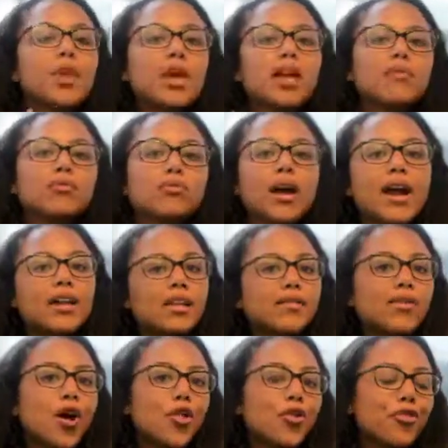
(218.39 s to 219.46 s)
and a variety of
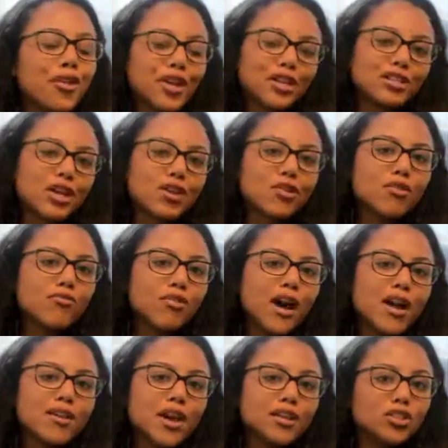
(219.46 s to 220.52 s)
other things that you can
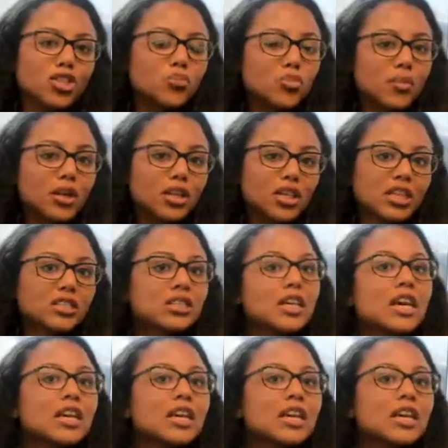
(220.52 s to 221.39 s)
find at your supermarket.